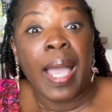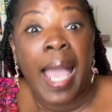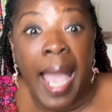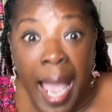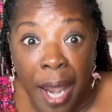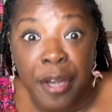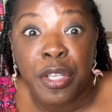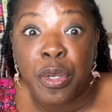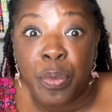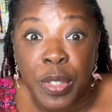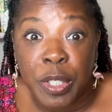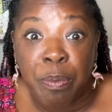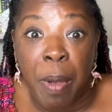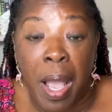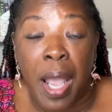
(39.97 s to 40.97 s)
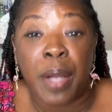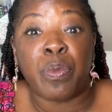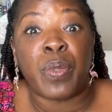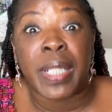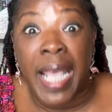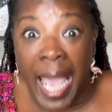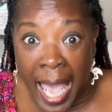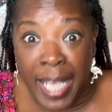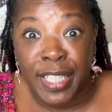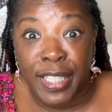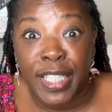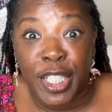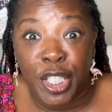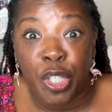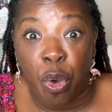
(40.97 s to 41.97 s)
how do you respond when they
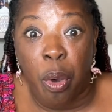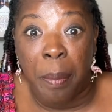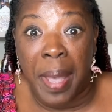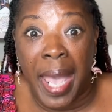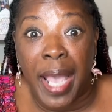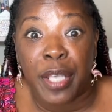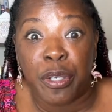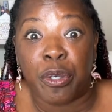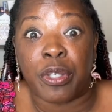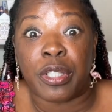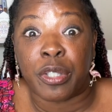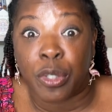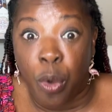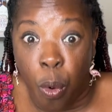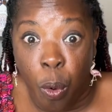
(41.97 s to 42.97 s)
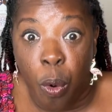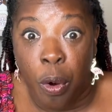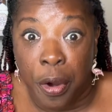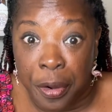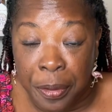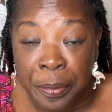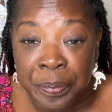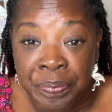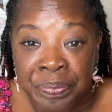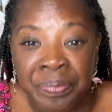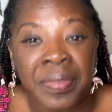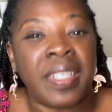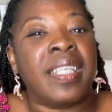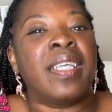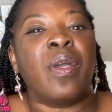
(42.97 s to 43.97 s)
actually show up at your door?
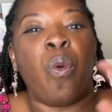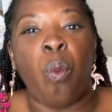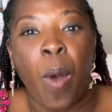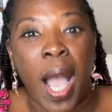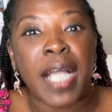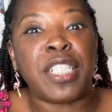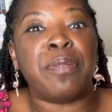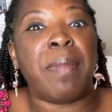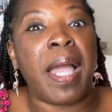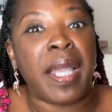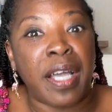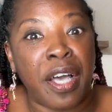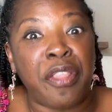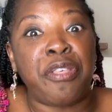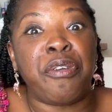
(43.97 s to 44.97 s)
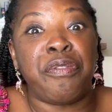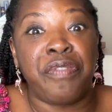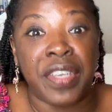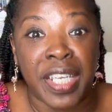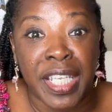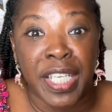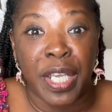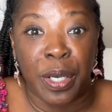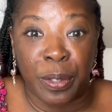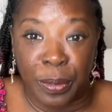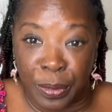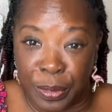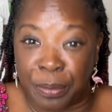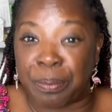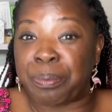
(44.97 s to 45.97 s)
Watch my other
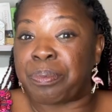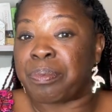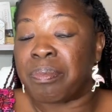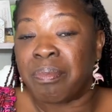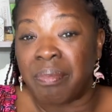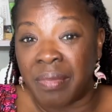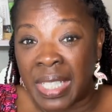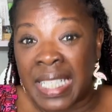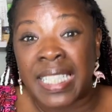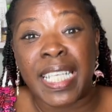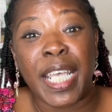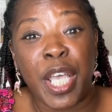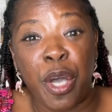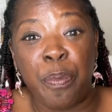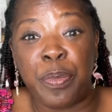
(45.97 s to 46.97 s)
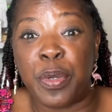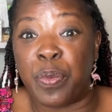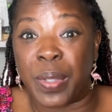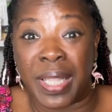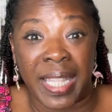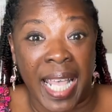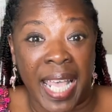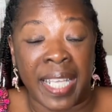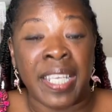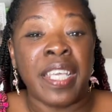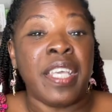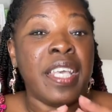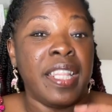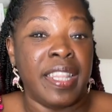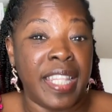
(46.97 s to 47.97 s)
videos to help you with that.
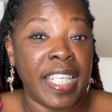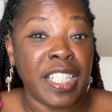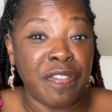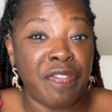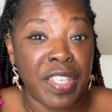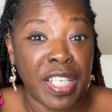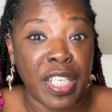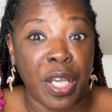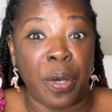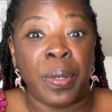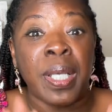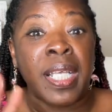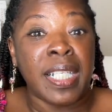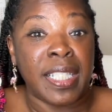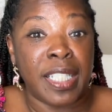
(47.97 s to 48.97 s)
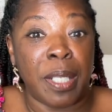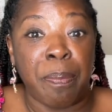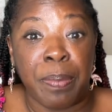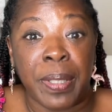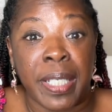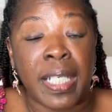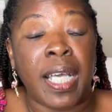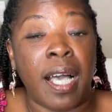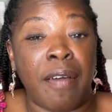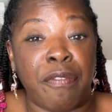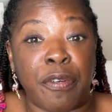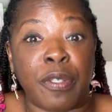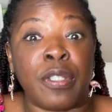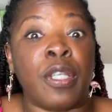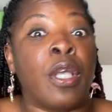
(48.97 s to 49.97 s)
This video simply
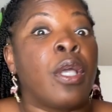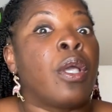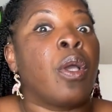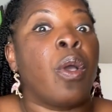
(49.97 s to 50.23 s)
covers